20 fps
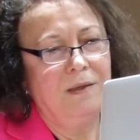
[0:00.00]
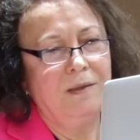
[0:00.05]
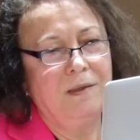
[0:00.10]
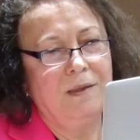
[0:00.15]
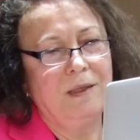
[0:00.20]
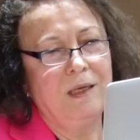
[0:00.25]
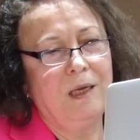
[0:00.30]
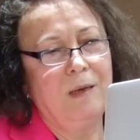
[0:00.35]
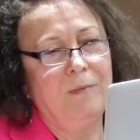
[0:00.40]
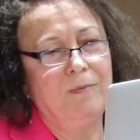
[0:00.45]

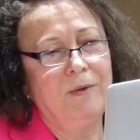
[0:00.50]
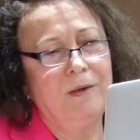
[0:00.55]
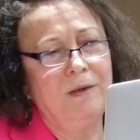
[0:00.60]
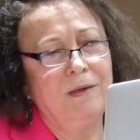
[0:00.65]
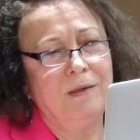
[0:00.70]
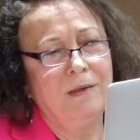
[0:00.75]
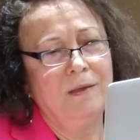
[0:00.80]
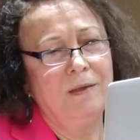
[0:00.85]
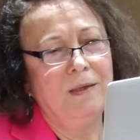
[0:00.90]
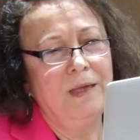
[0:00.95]
skip
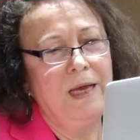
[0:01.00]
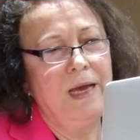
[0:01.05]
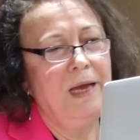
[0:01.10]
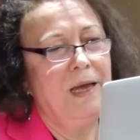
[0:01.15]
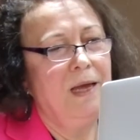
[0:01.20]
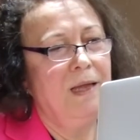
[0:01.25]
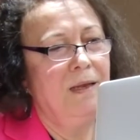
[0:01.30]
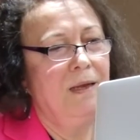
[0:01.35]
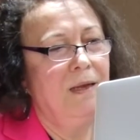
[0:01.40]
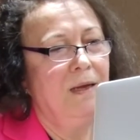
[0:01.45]
in
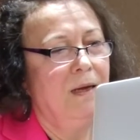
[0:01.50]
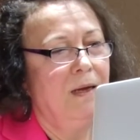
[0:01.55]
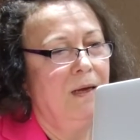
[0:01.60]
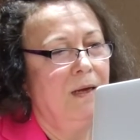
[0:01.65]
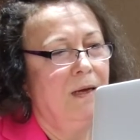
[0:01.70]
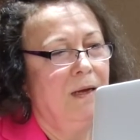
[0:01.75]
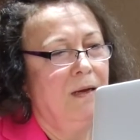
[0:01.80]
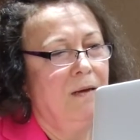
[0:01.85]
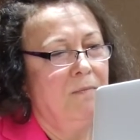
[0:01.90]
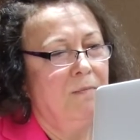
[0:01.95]
and
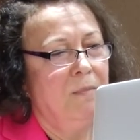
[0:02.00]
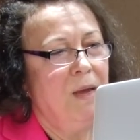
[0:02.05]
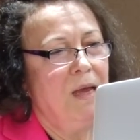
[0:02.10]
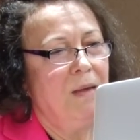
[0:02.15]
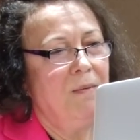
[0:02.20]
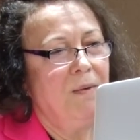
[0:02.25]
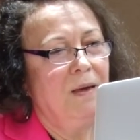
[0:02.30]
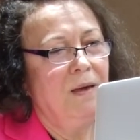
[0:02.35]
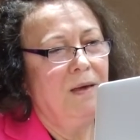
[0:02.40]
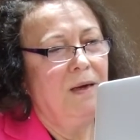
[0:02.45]

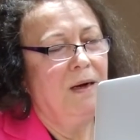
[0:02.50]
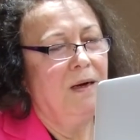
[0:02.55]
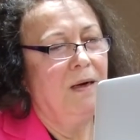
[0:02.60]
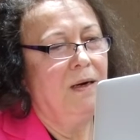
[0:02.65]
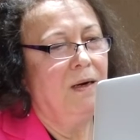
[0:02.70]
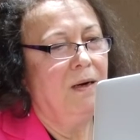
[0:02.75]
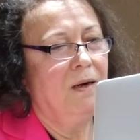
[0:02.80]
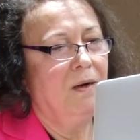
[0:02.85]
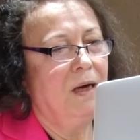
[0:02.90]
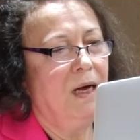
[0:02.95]
maybe
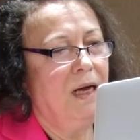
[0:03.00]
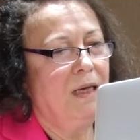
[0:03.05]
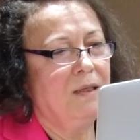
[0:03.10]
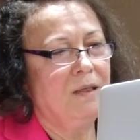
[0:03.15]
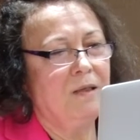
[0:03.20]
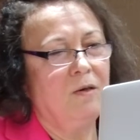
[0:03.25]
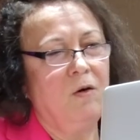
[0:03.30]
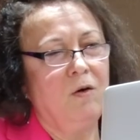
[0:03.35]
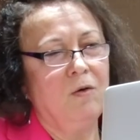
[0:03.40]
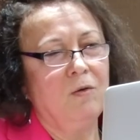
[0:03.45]
as
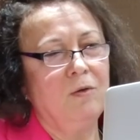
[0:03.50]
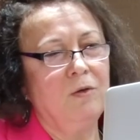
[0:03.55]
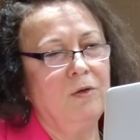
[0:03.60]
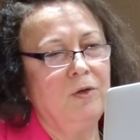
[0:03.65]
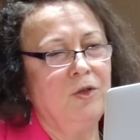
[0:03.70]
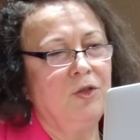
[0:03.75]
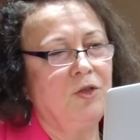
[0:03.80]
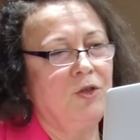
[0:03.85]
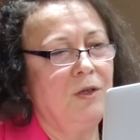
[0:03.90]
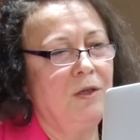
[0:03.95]

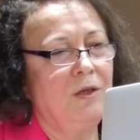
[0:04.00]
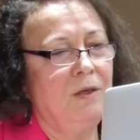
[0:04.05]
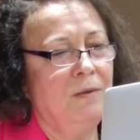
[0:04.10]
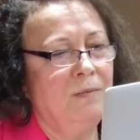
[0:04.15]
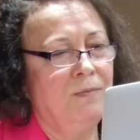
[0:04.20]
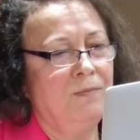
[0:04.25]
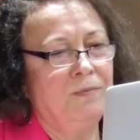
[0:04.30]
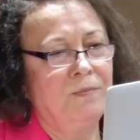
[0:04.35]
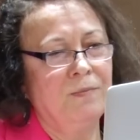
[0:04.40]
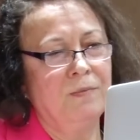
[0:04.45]
conclusion,
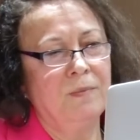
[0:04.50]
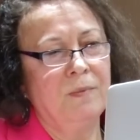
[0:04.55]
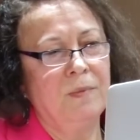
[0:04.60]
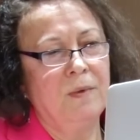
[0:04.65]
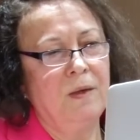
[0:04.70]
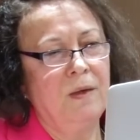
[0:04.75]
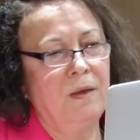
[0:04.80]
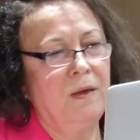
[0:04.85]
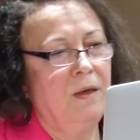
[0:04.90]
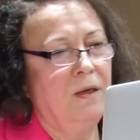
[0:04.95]

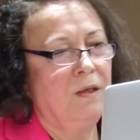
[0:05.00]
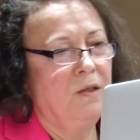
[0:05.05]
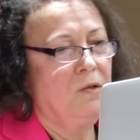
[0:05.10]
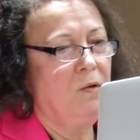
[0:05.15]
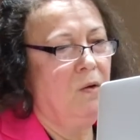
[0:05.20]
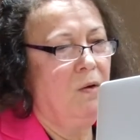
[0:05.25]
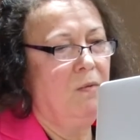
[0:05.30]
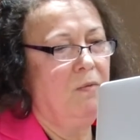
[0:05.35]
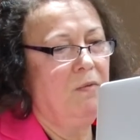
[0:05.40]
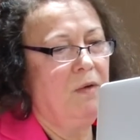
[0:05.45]

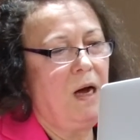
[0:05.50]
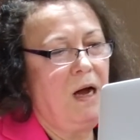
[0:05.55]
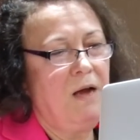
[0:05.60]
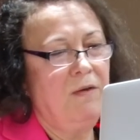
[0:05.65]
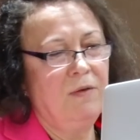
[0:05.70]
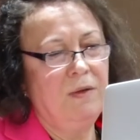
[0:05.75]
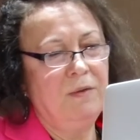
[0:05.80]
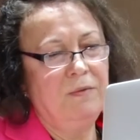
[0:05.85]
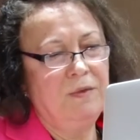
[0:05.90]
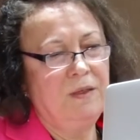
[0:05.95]
so I
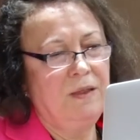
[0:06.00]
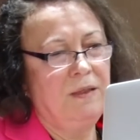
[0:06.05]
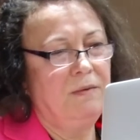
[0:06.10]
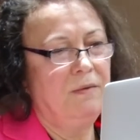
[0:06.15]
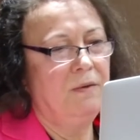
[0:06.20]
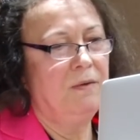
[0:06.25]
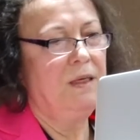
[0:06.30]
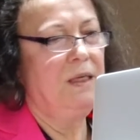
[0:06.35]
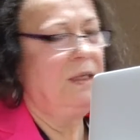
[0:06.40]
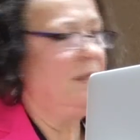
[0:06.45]
will read